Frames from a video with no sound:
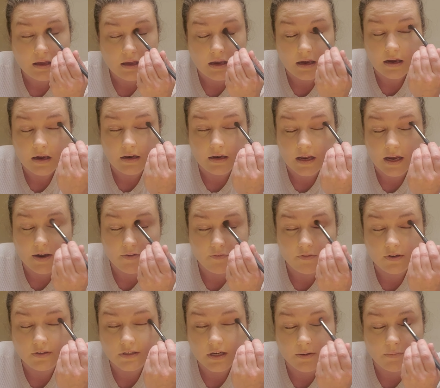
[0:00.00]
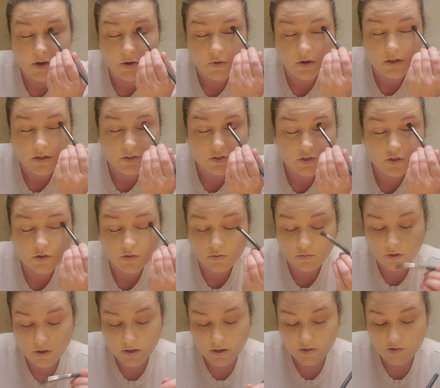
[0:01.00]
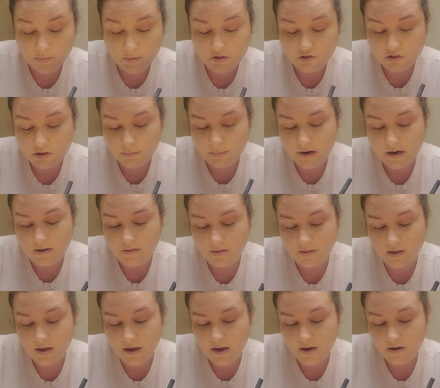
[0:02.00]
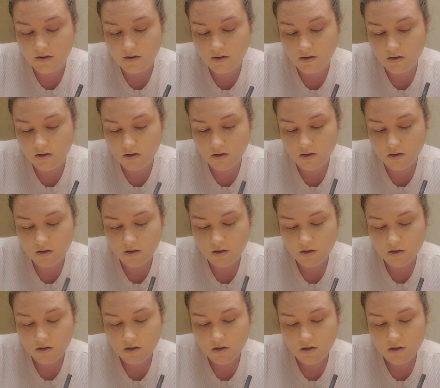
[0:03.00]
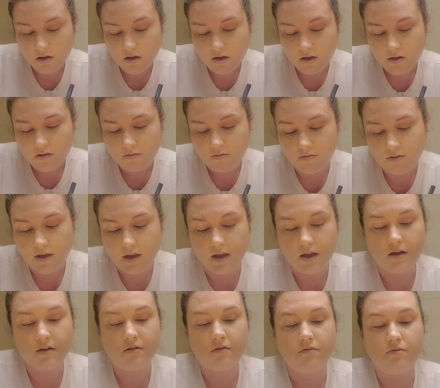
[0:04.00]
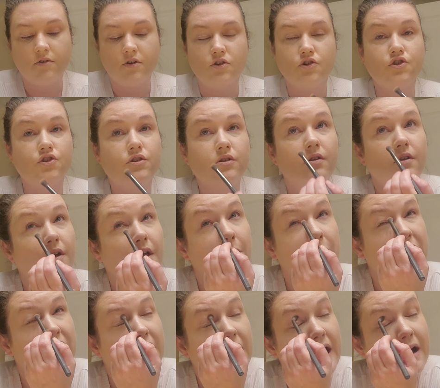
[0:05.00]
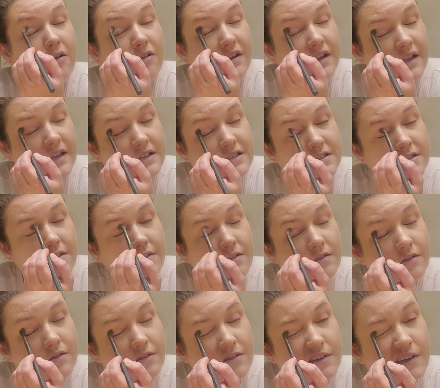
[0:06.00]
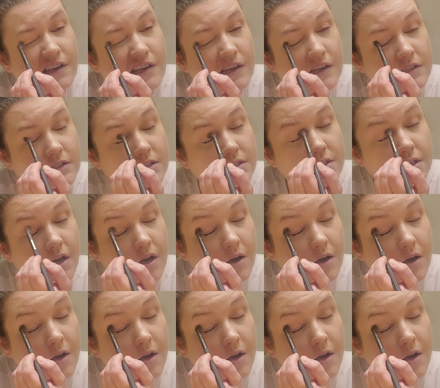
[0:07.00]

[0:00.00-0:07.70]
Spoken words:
And every time I went to, especially back then, I mean, nowadays kids'